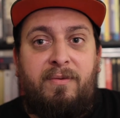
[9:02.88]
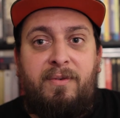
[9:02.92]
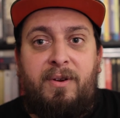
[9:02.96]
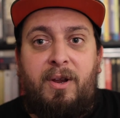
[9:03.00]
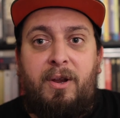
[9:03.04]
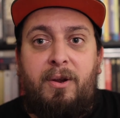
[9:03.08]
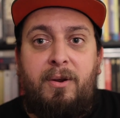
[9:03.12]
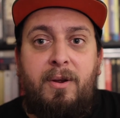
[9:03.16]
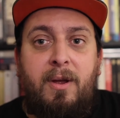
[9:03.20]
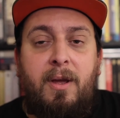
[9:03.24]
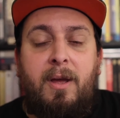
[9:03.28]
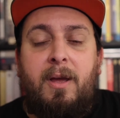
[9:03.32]

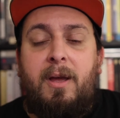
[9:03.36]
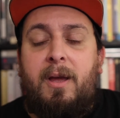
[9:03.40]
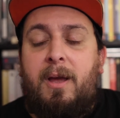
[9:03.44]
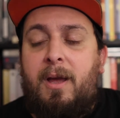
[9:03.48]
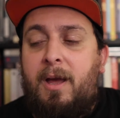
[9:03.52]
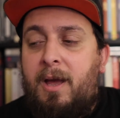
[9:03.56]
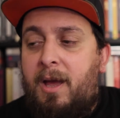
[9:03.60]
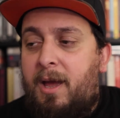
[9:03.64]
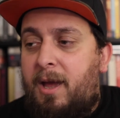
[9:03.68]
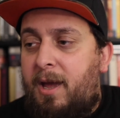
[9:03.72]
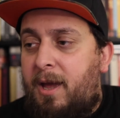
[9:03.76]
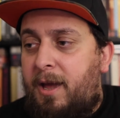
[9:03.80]
review.
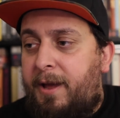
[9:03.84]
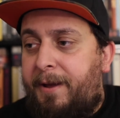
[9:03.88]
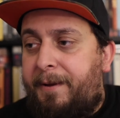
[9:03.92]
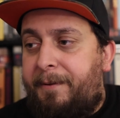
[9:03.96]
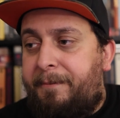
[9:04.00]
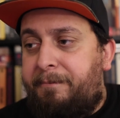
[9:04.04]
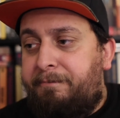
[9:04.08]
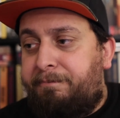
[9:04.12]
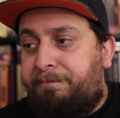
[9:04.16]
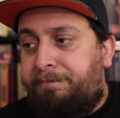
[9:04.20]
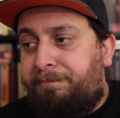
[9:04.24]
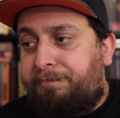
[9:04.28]

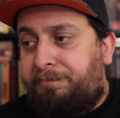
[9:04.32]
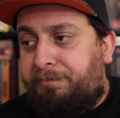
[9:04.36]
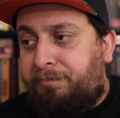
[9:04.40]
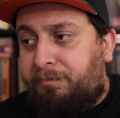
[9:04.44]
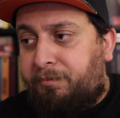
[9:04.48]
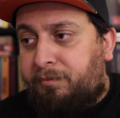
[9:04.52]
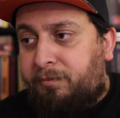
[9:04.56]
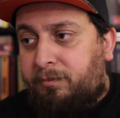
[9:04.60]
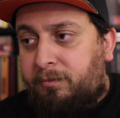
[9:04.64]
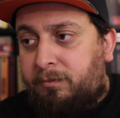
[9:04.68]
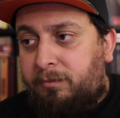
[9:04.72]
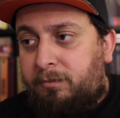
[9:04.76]

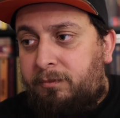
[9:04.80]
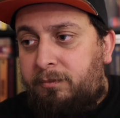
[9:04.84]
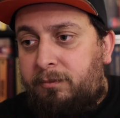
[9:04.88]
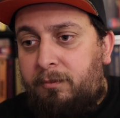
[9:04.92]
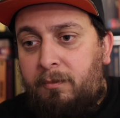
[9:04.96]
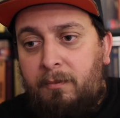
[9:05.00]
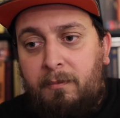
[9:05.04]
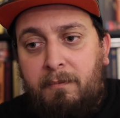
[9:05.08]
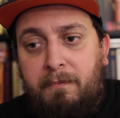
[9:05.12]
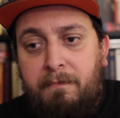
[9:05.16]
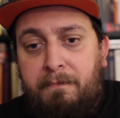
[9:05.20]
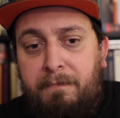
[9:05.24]

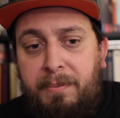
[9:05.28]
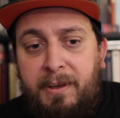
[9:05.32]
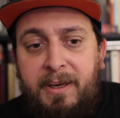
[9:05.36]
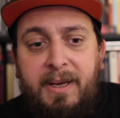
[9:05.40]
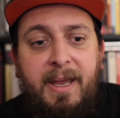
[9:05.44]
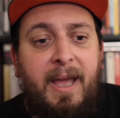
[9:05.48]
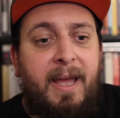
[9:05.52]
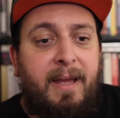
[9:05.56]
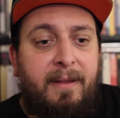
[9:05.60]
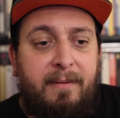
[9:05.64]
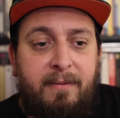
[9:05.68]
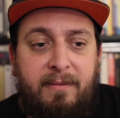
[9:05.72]

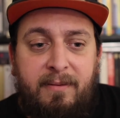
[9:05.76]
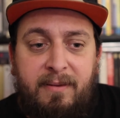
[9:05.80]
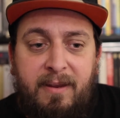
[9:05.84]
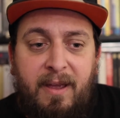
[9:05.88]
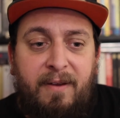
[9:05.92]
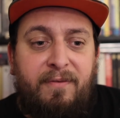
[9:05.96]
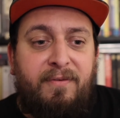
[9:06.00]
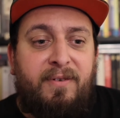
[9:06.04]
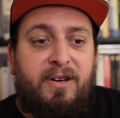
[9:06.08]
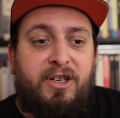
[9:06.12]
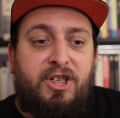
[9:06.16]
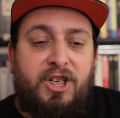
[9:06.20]

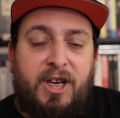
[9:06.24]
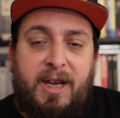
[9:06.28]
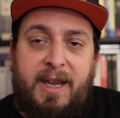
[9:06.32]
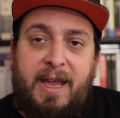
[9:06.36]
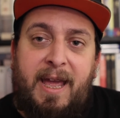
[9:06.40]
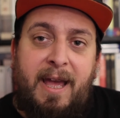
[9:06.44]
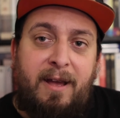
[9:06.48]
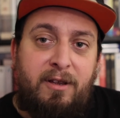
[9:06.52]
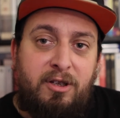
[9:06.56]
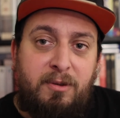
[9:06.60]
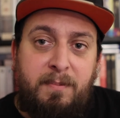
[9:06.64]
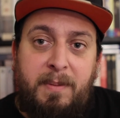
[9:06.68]
Definitely
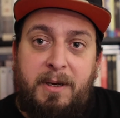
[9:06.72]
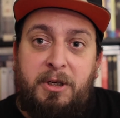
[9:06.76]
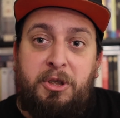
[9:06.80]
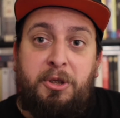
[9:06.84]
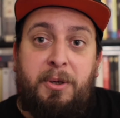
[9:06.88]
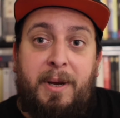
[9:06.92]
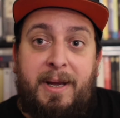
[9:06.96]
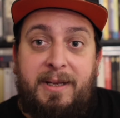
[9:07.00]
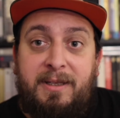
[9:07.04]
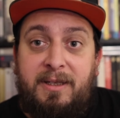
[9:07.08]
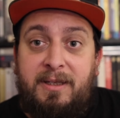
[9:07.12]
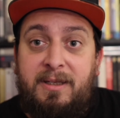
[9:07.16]
check out
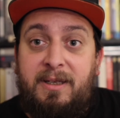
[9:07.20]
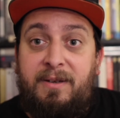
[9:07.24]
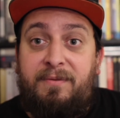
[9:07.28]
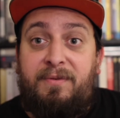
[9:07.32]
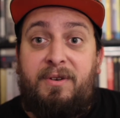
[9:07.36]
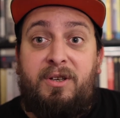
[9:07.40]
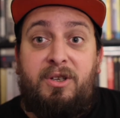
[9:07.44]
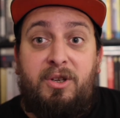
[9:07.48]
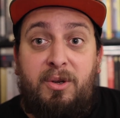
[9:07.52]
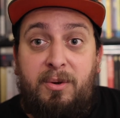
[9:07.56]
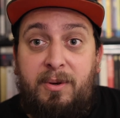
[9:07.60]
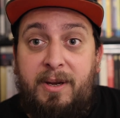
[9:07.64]
Special Actors
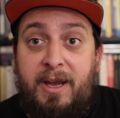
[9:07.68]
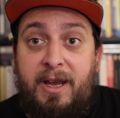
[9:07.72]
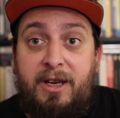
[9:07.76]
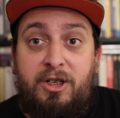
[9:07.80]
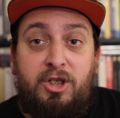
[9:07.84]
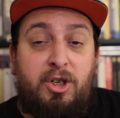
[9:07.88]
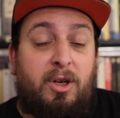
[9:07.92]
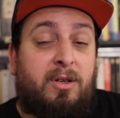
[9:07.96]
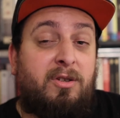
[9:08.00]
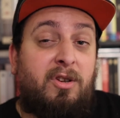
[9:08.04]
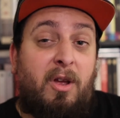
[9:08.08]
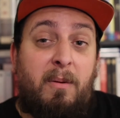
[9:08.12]
if you do get a
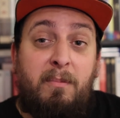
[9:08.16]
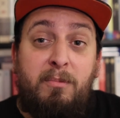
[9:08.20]
chance.